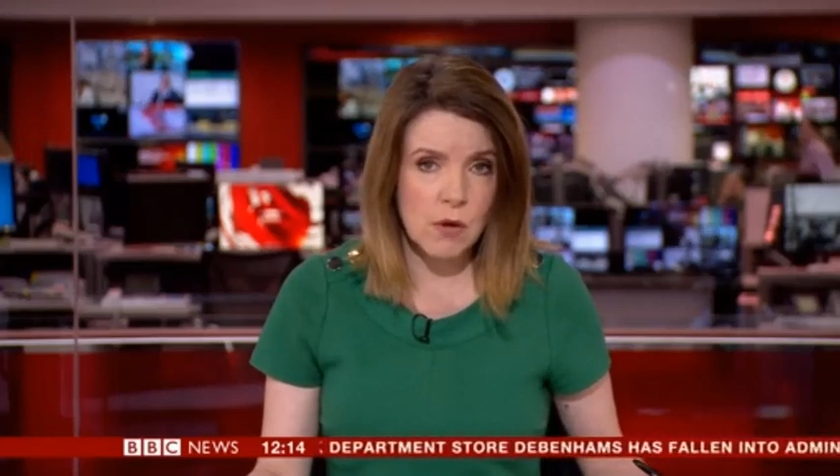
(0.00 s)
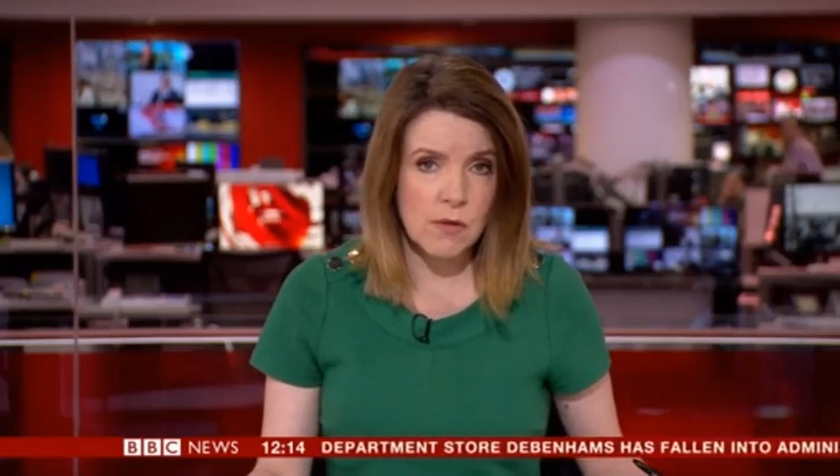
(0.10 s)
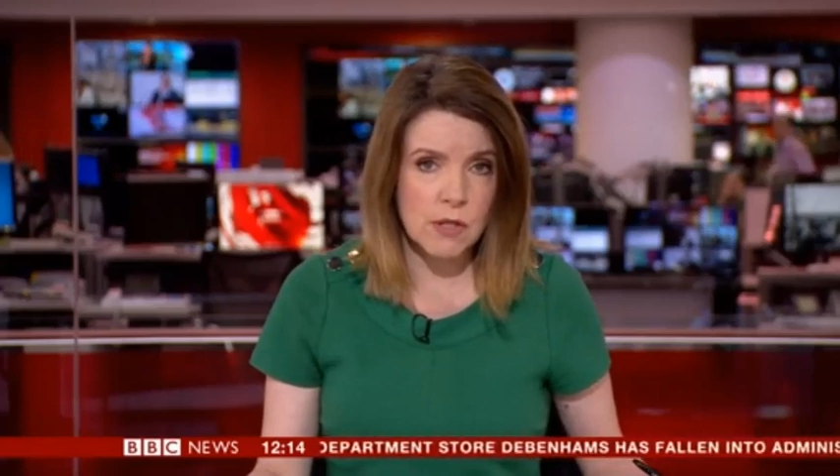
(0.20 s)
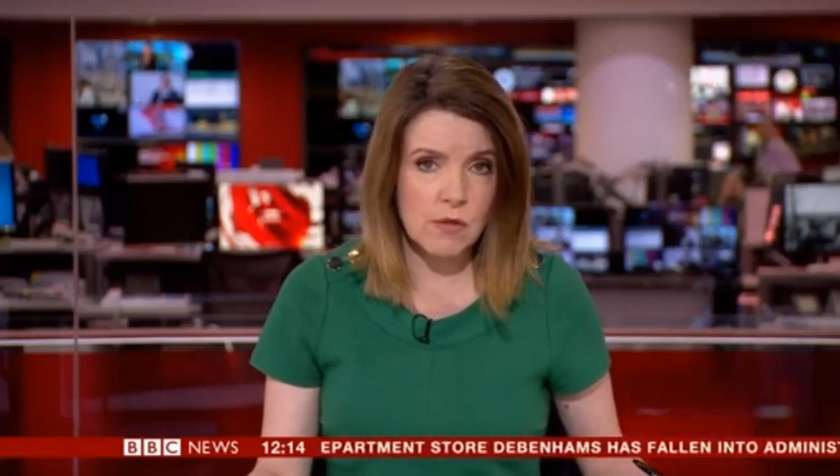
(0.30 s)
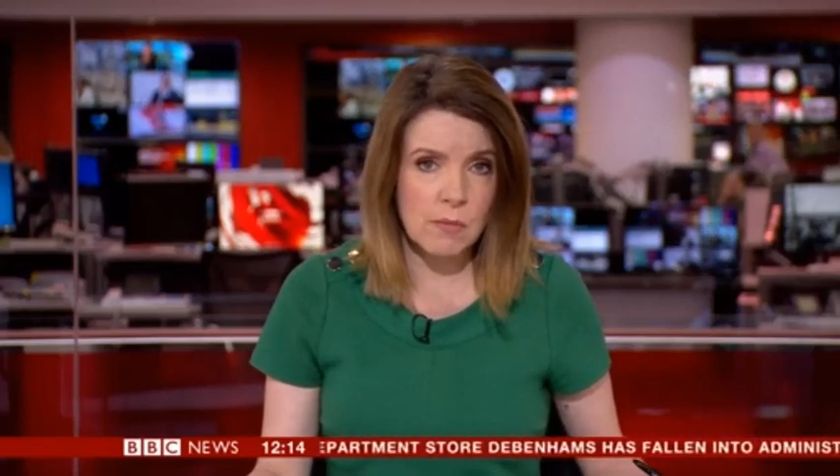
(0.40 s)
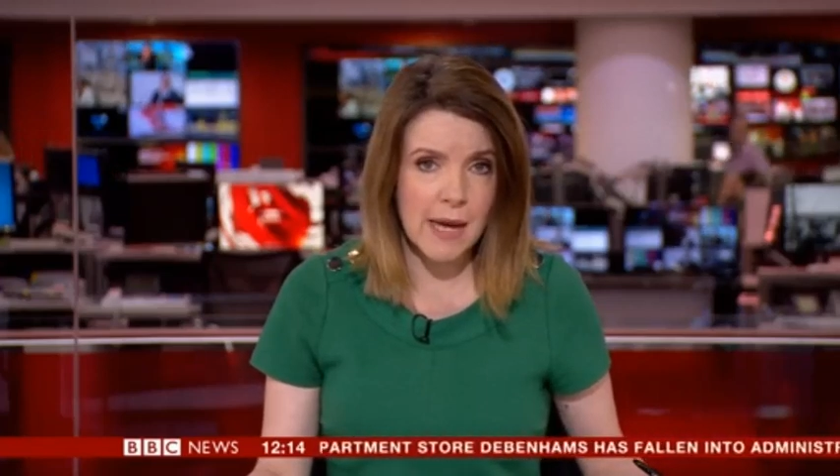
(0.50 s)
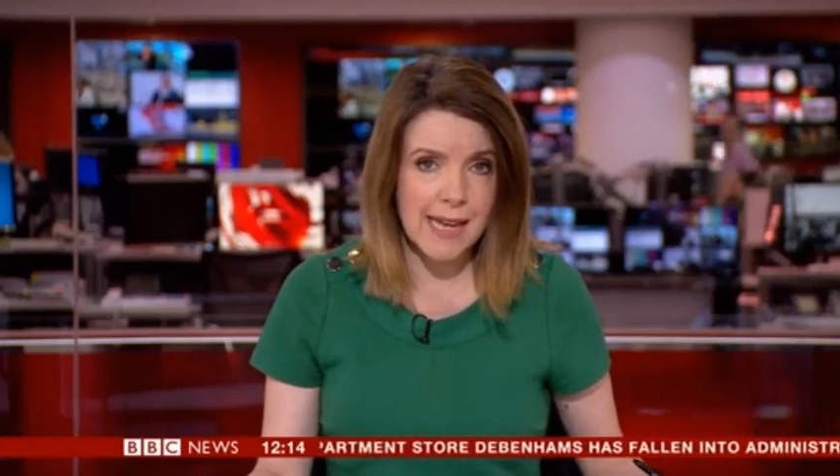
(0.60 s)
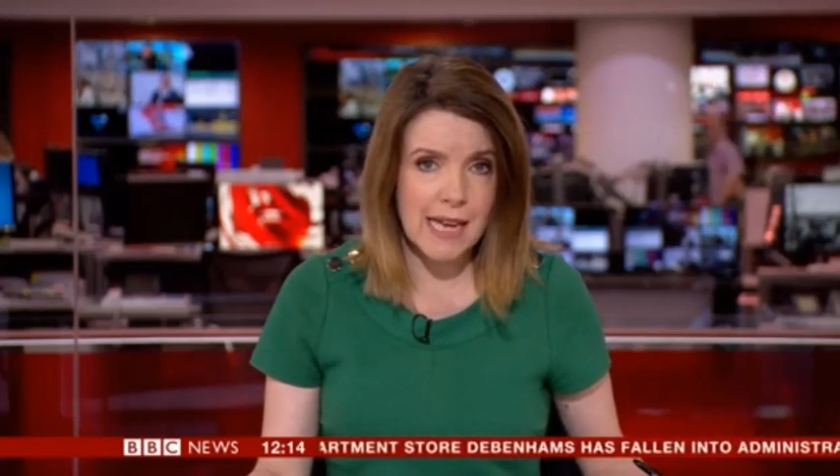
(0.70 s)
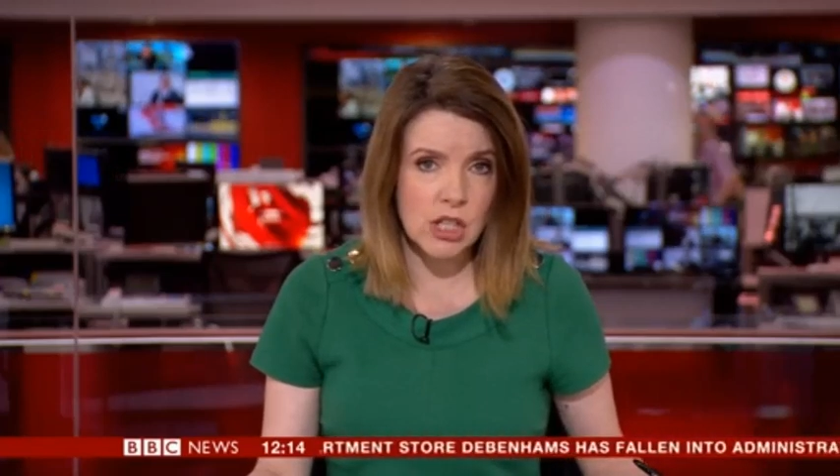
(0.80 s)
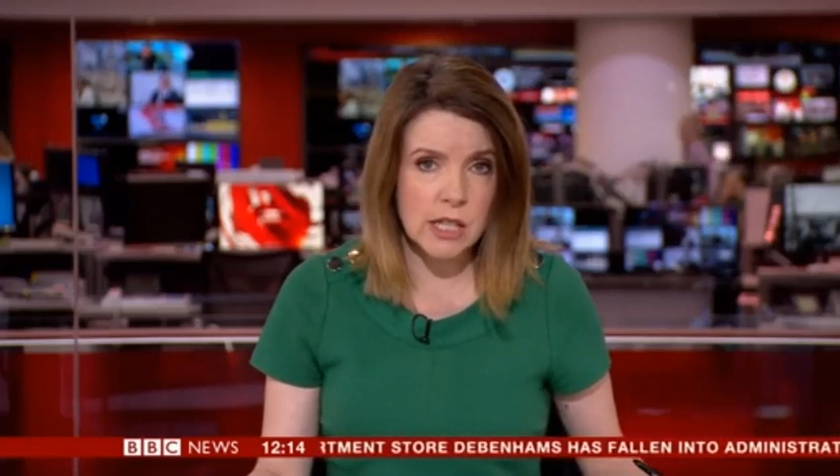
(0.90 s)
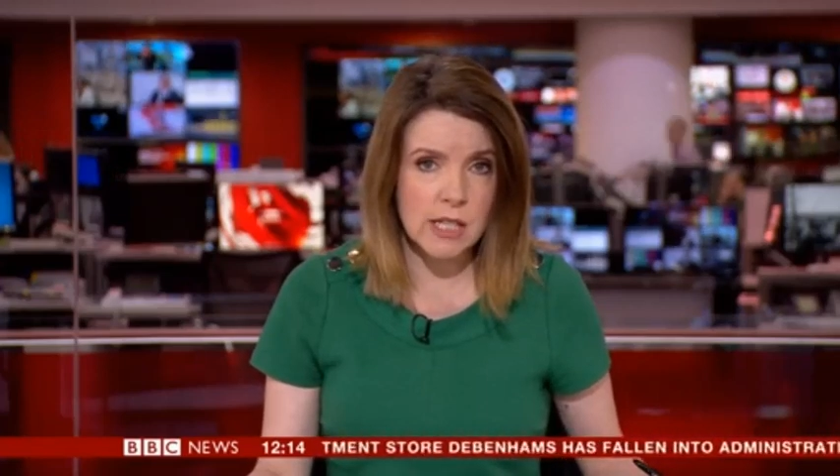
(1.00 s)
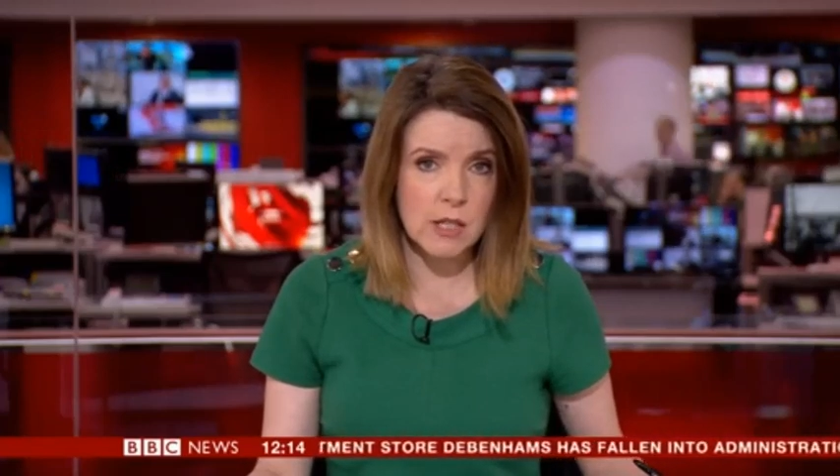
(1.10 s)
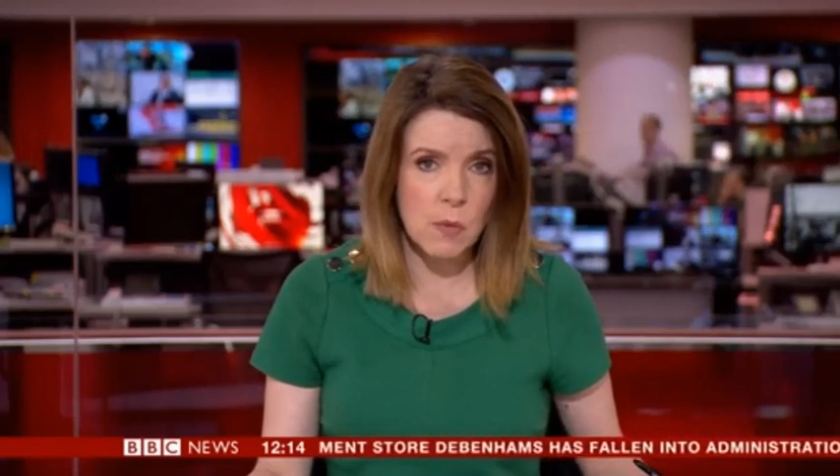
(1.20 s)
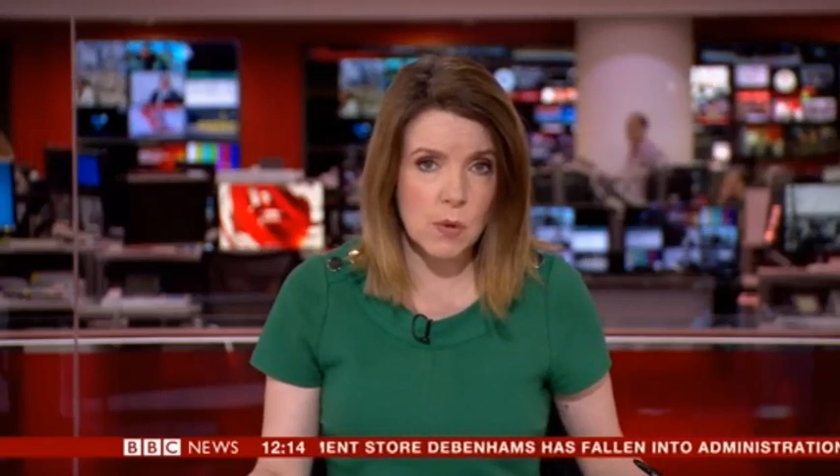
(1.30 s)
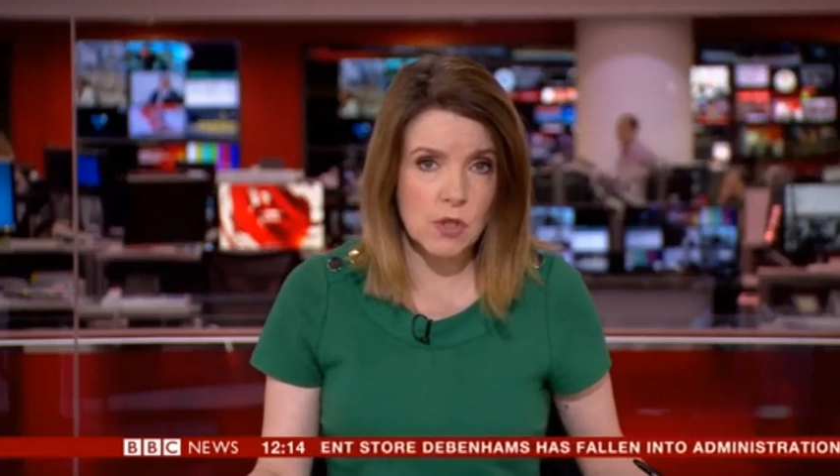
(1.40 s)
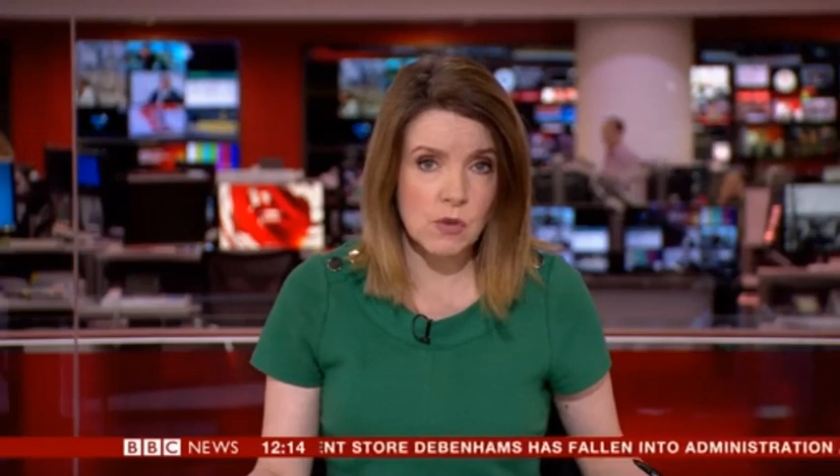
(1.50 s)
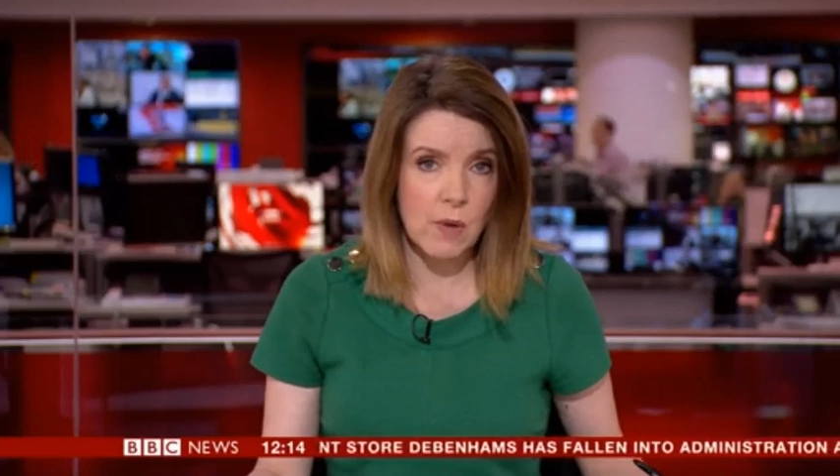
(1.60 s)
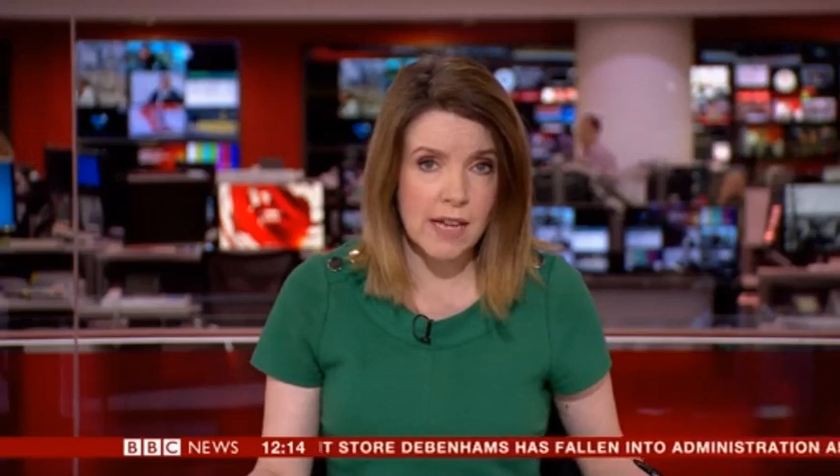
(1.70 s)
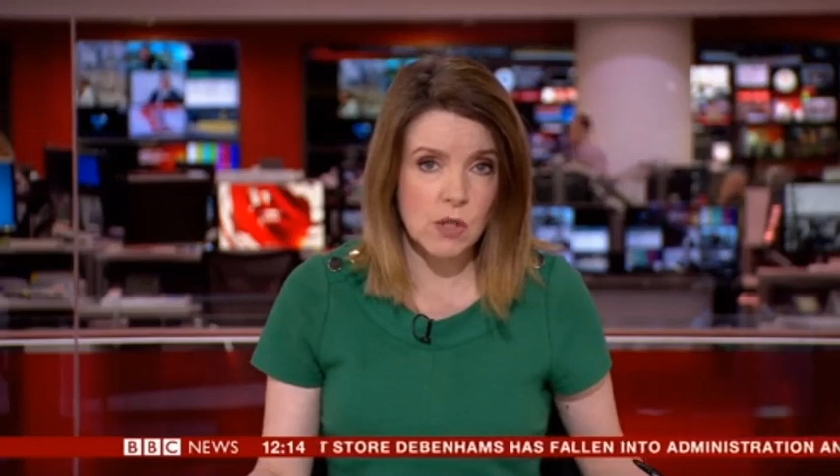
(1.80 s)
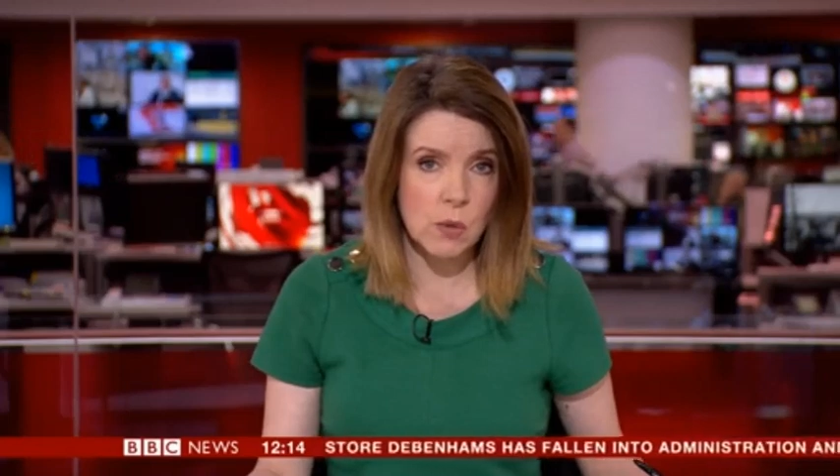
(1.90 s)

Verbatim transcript: offers from Mike Ashley's Sports Direct,